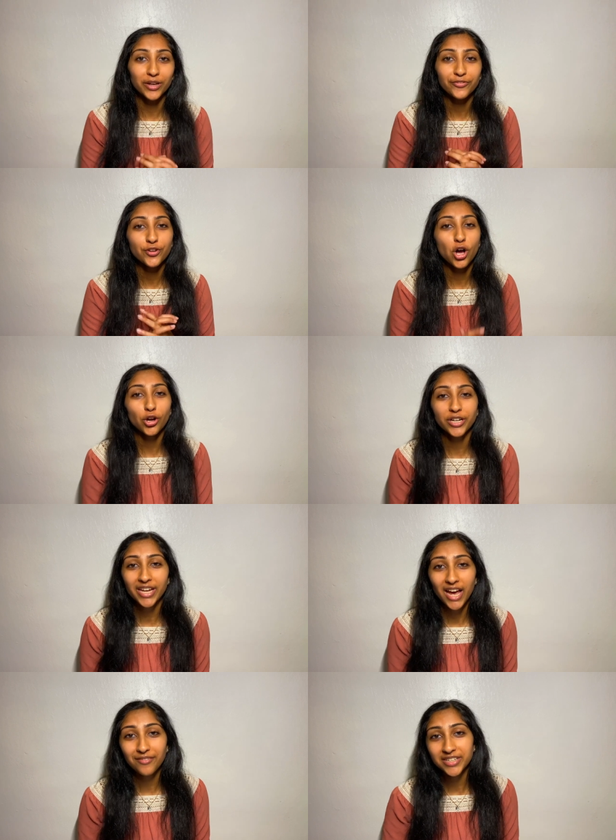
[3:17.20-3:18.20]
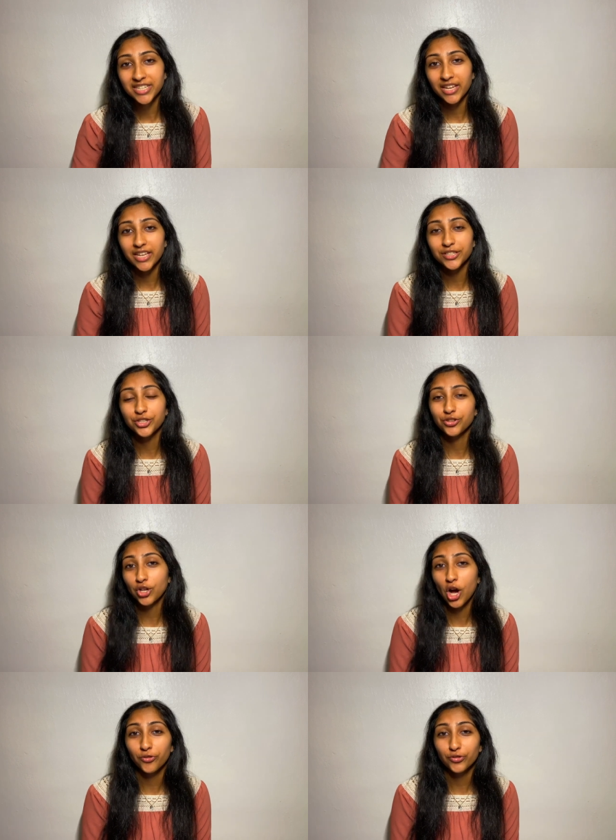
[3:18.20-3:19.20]
if you already have a ticket to the
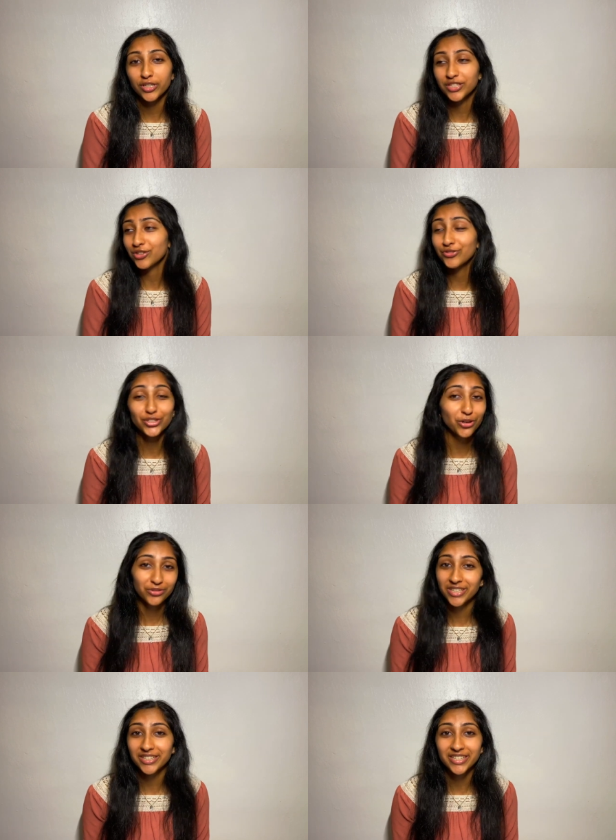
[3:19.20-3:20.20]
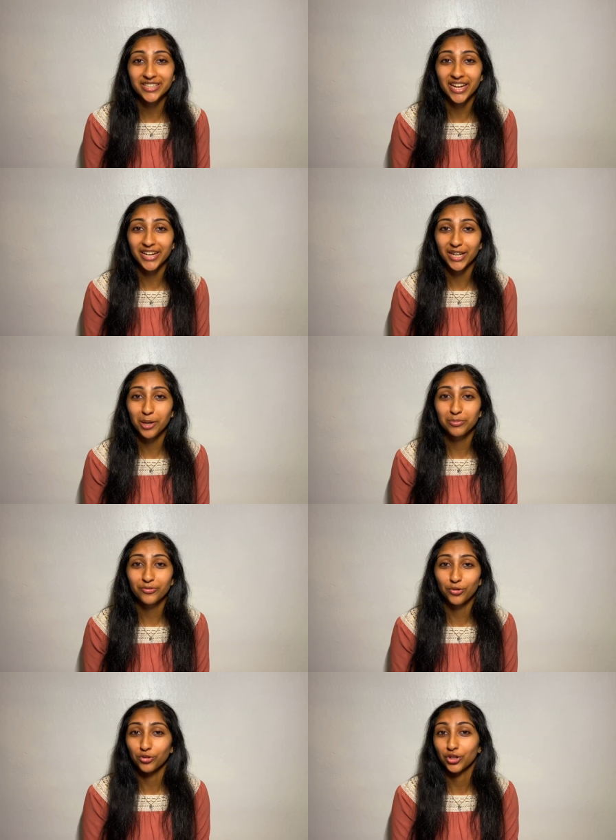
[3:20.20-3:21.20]
conference, you don't need to sign up
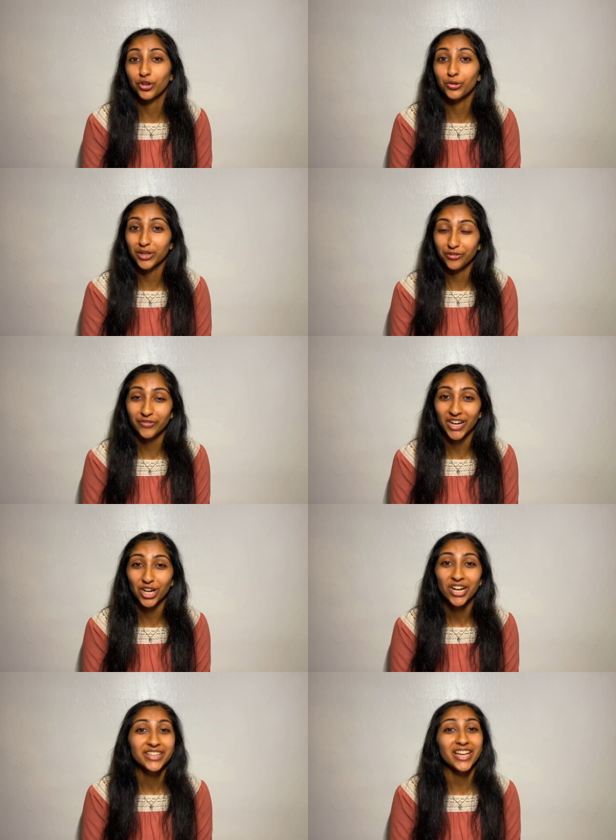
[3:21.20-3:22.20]
for the career fair.